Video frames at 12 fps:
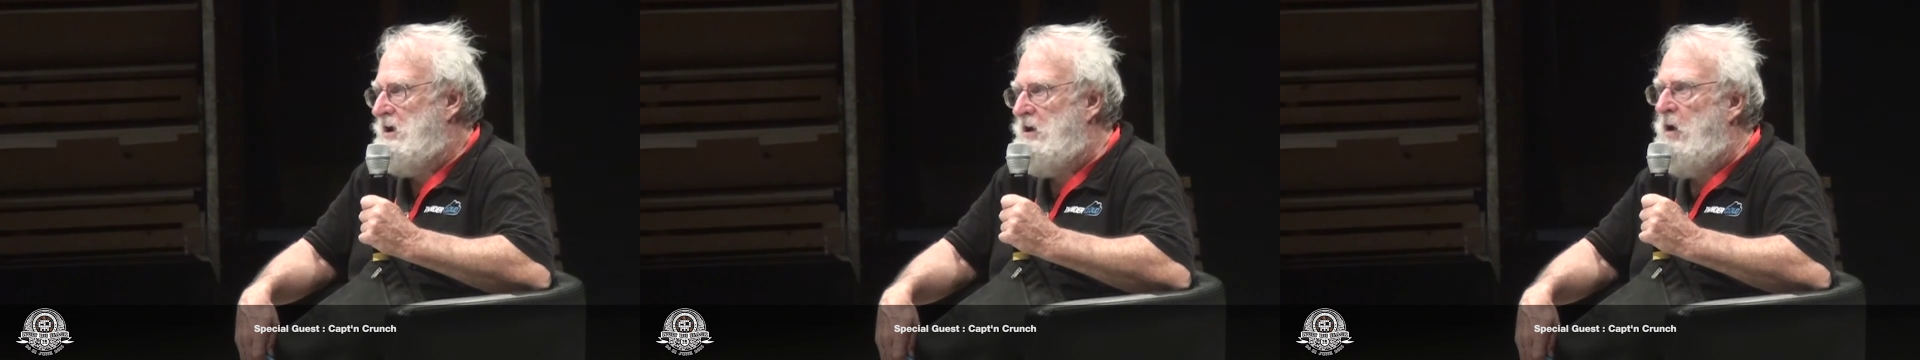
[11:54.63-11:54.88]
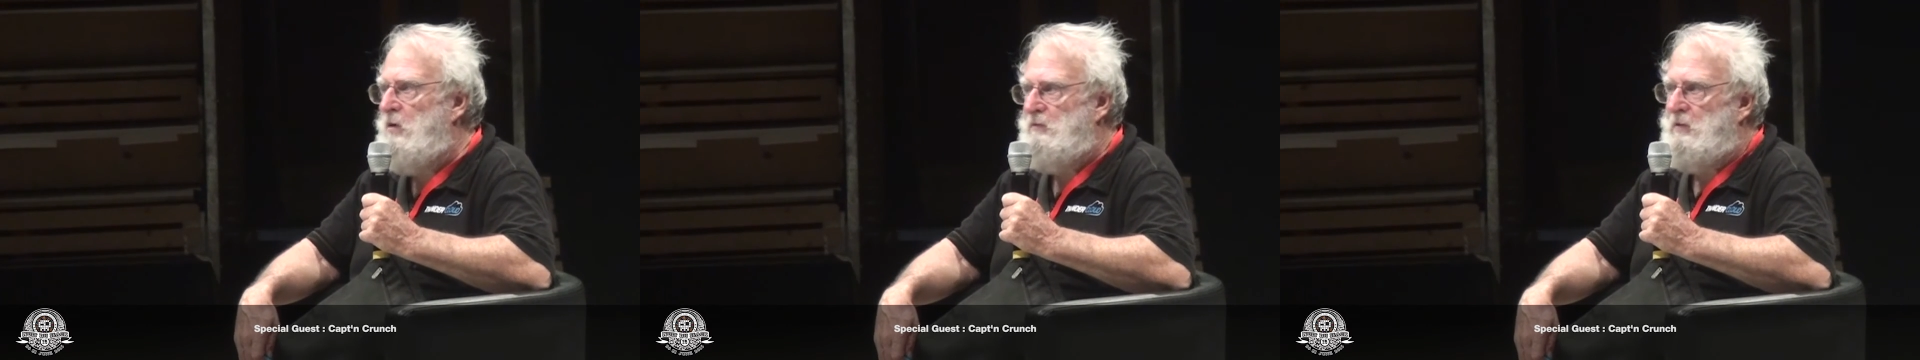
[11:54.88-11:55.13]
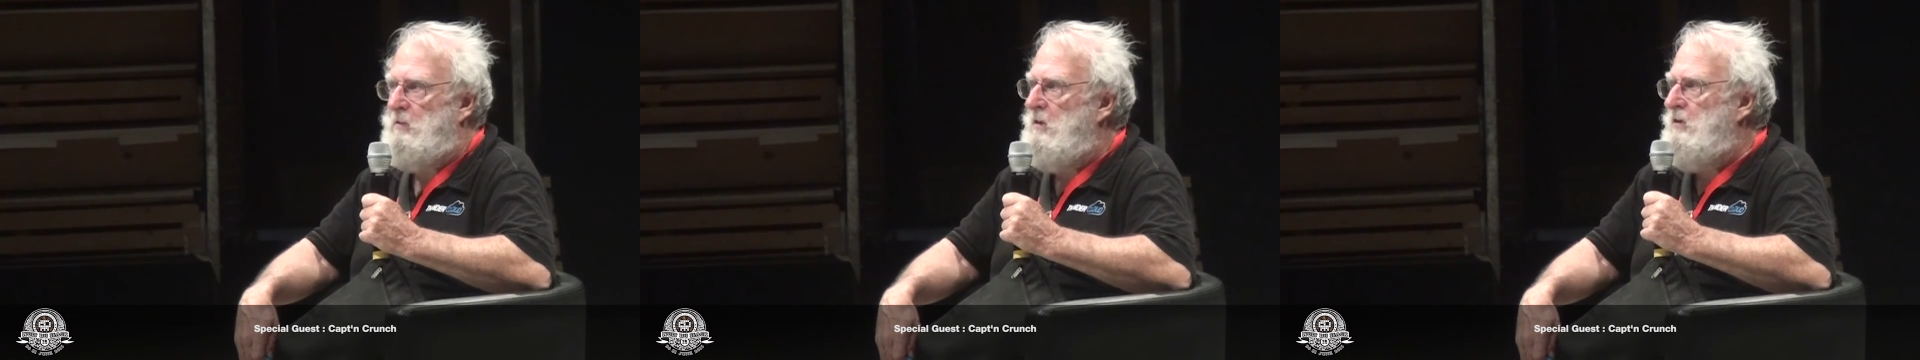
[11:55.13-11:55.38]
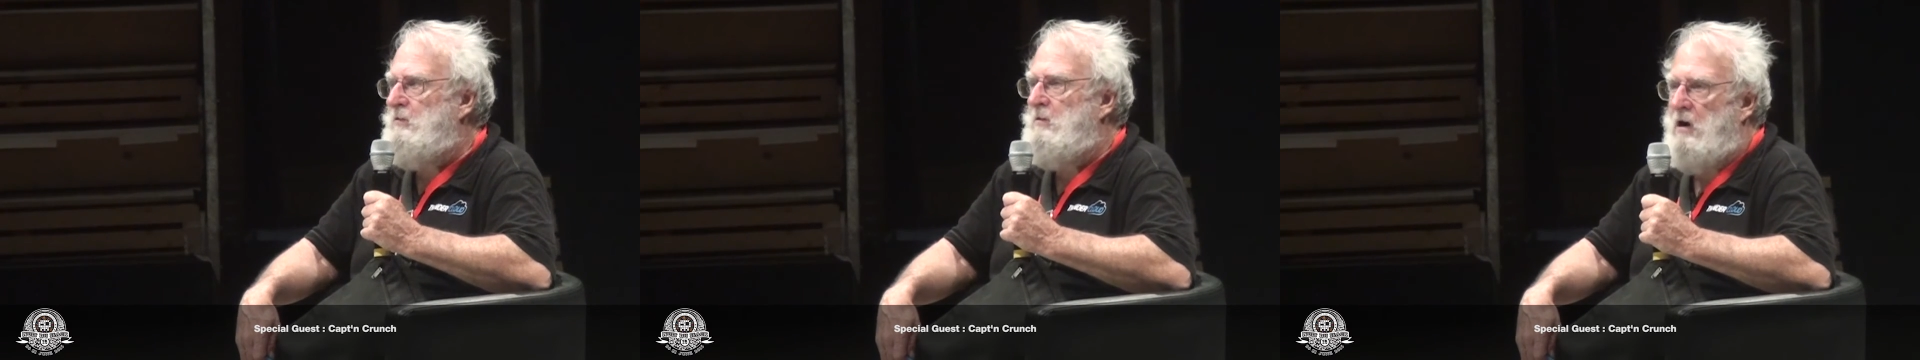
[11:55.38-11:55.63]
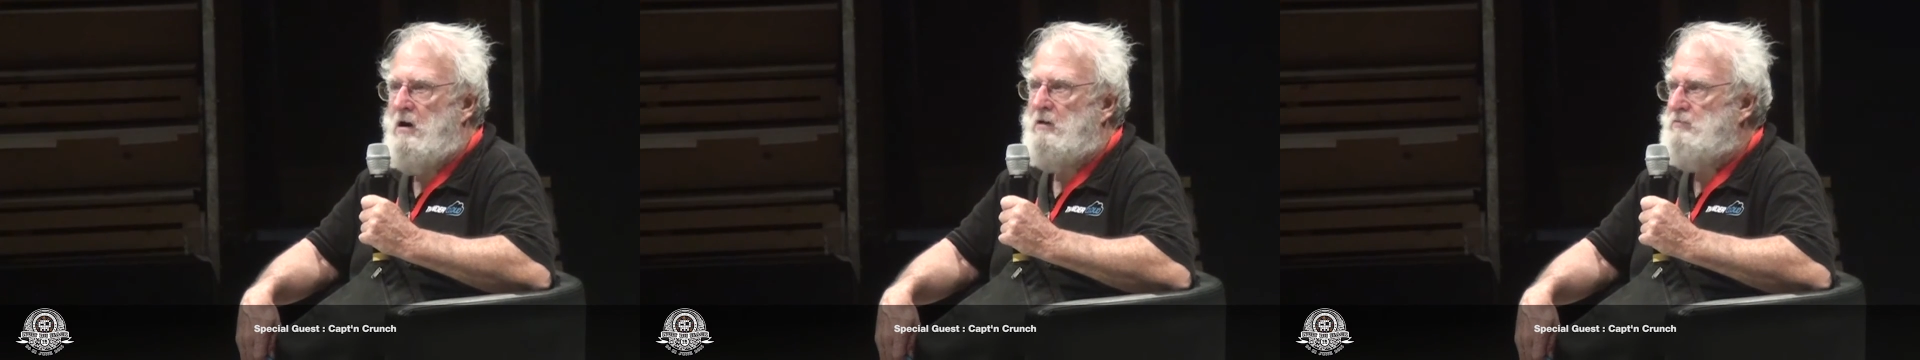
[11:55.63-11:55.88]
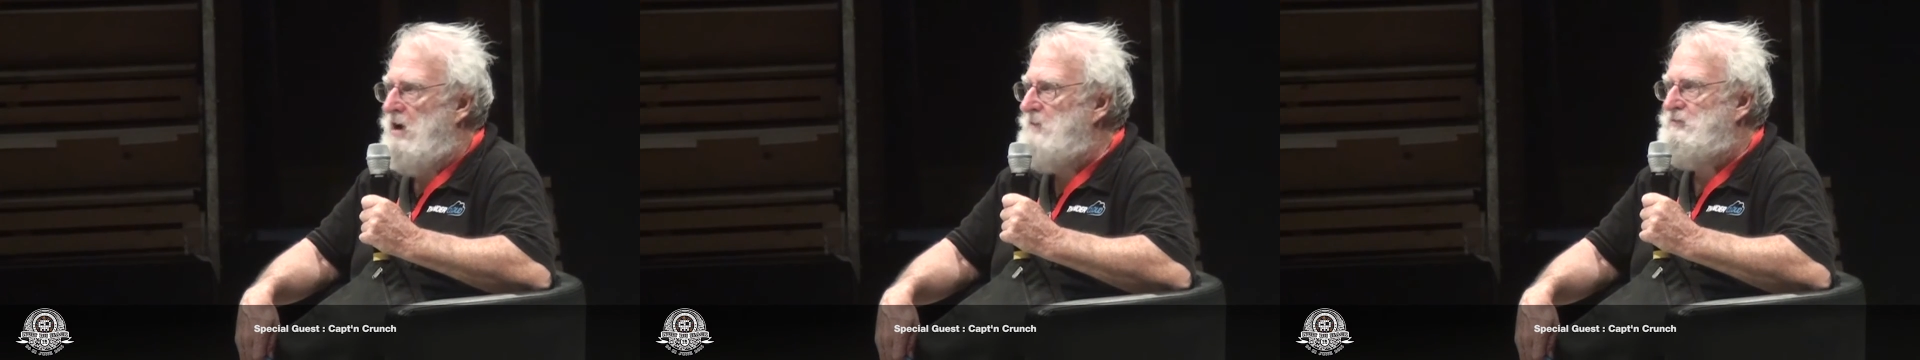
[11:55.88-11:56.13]
and all of your
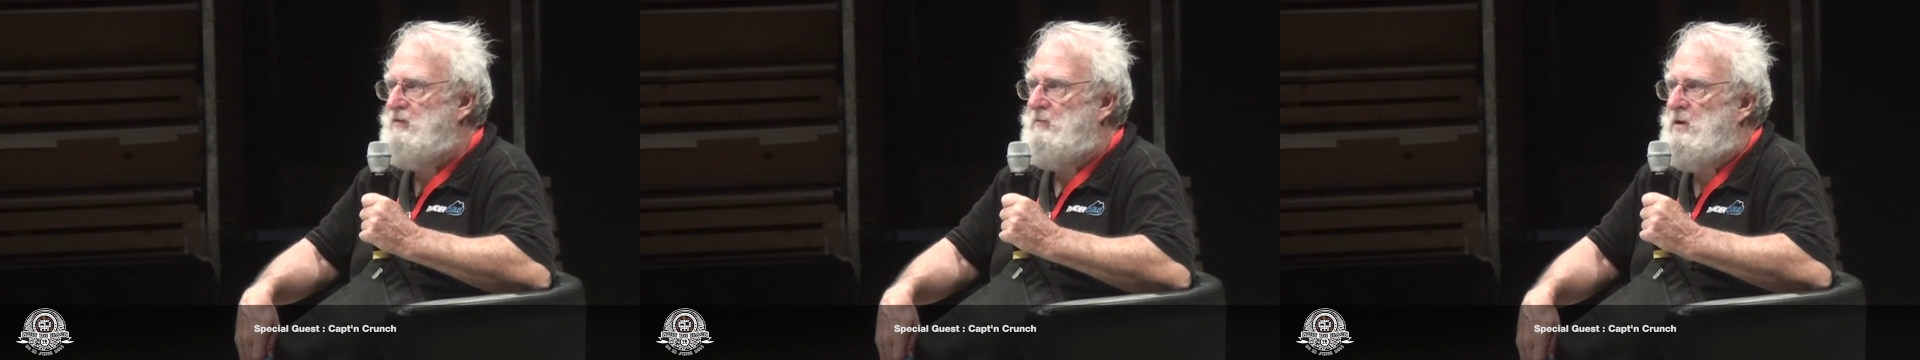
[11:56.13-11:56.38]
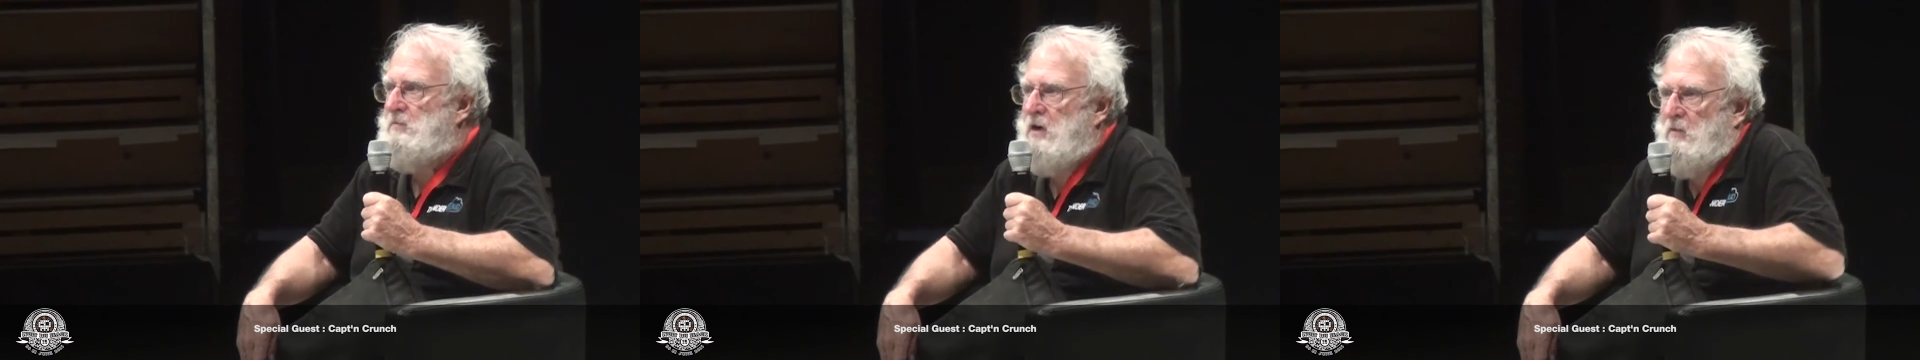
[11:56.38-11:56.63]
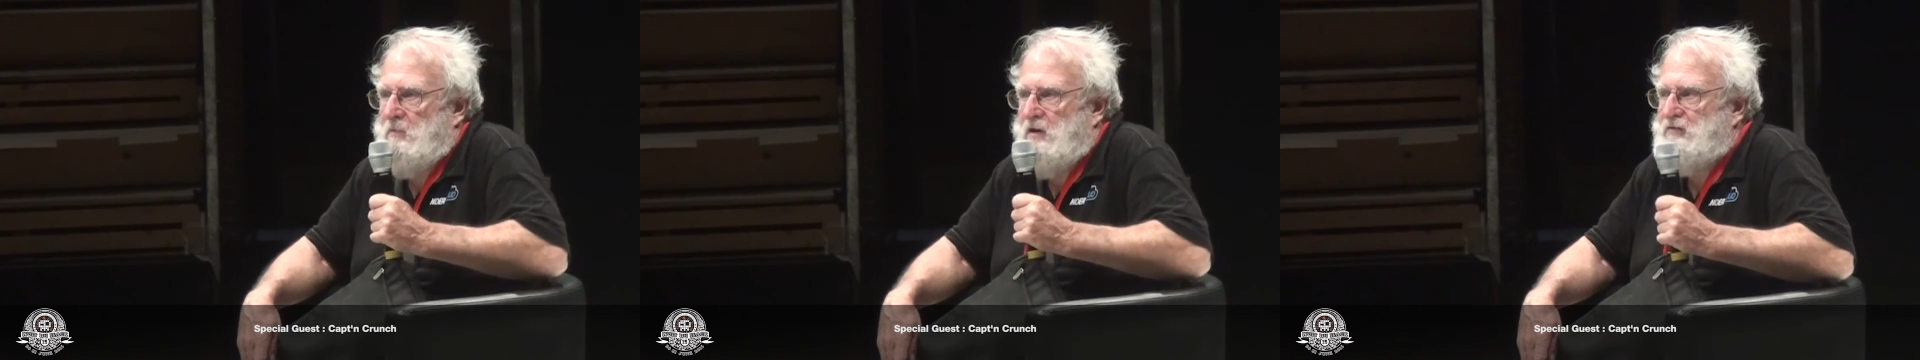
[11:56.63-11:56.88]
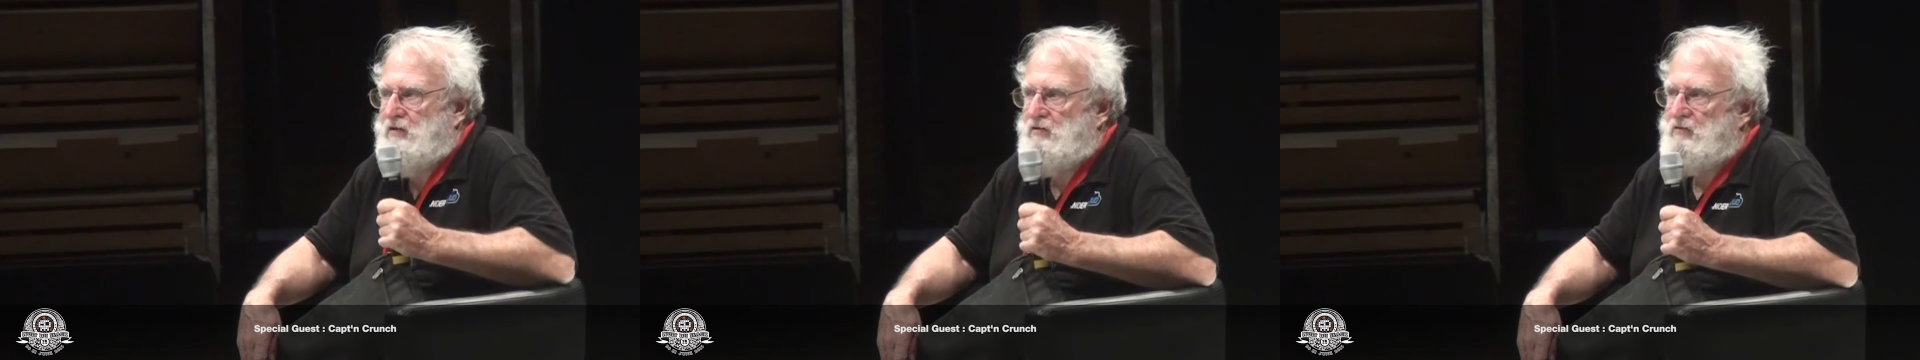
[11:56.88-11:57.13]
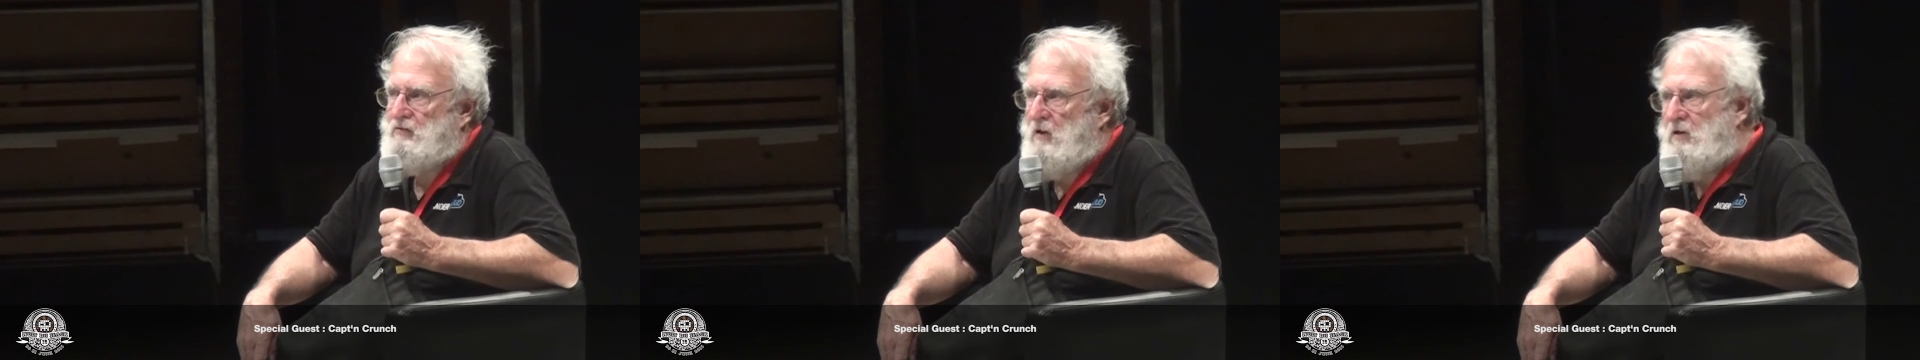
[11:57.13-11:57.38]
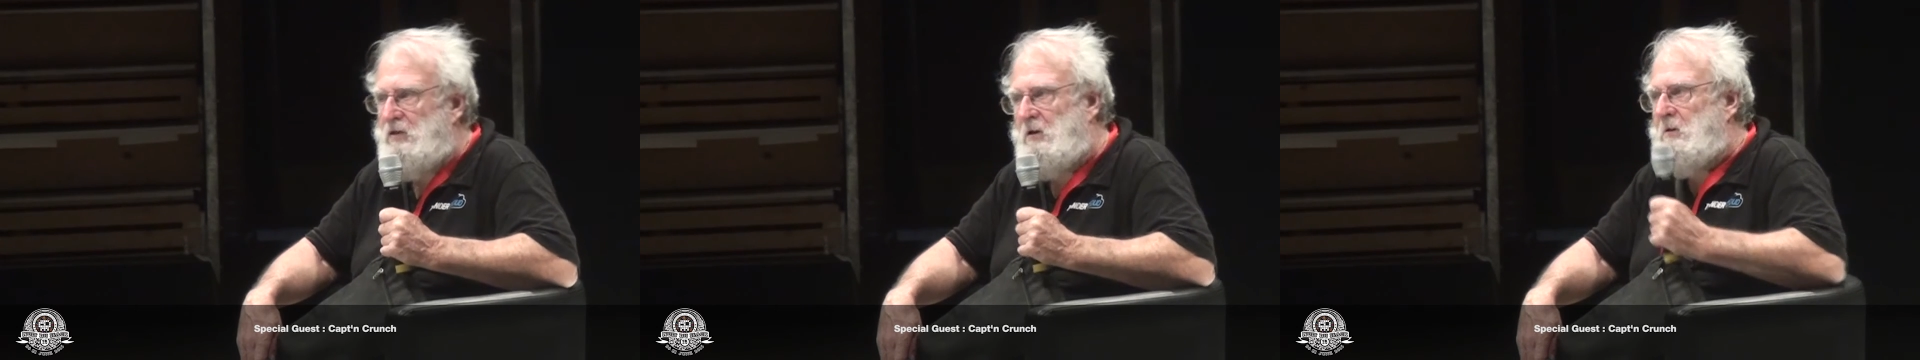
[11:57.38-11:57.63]
other types of email messages
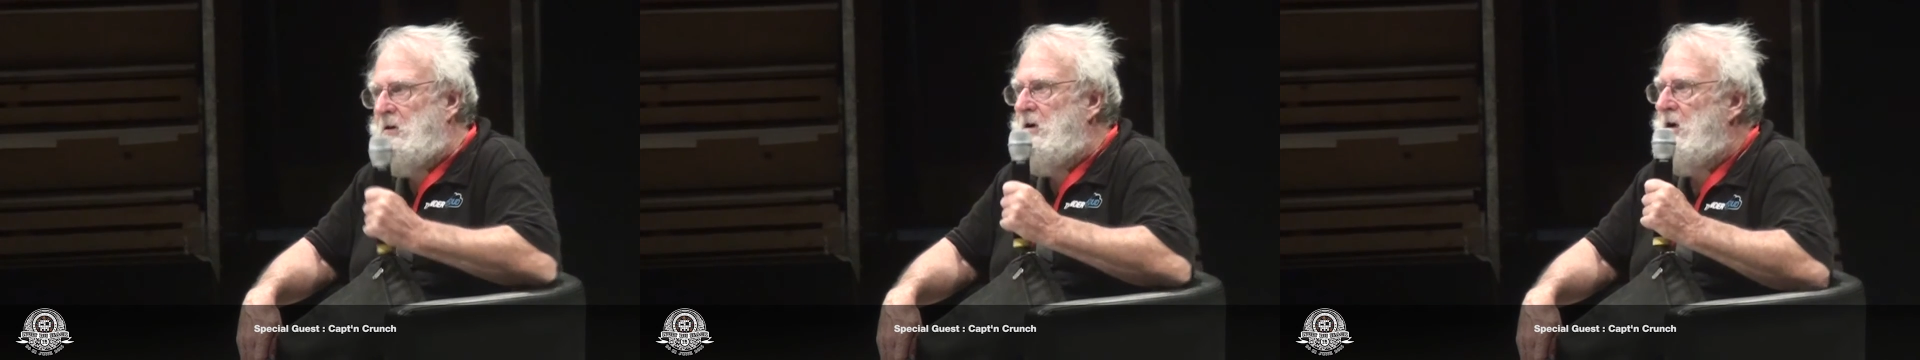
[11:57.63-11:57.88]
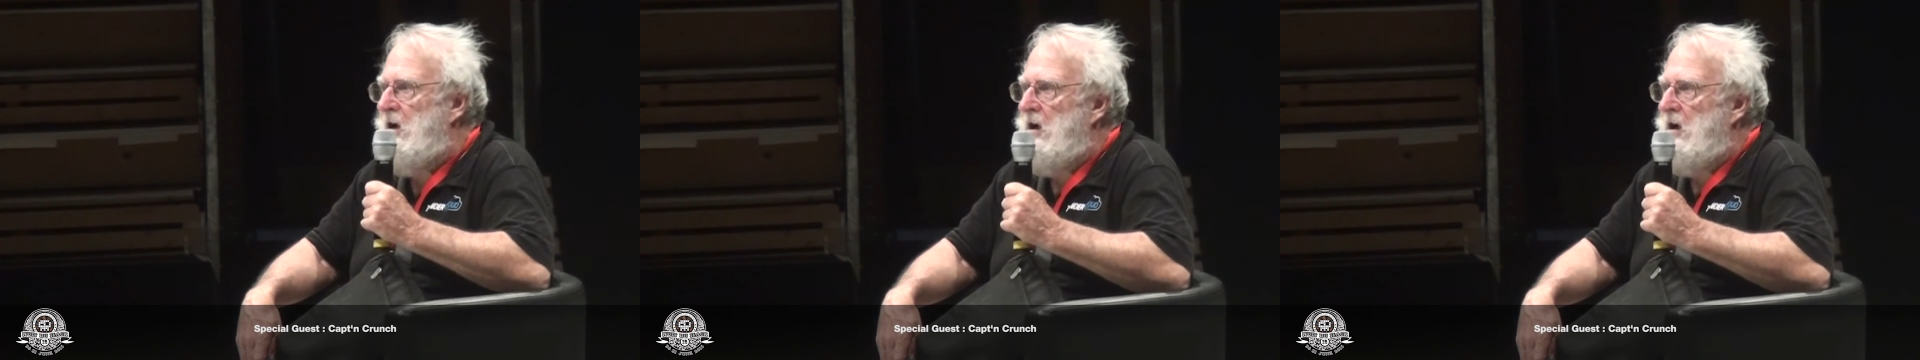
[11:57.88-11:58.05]
on there.